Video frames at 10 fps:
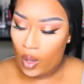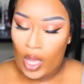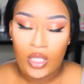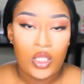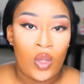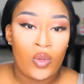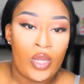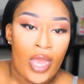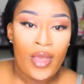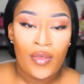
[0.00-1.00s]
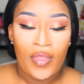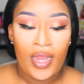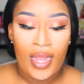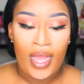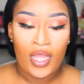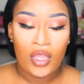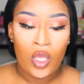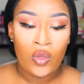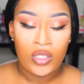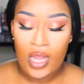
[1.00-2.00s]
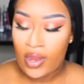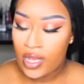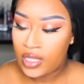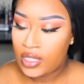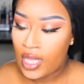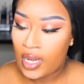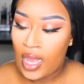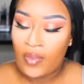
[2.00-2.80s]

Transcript: Okay, so now that I got those areas set,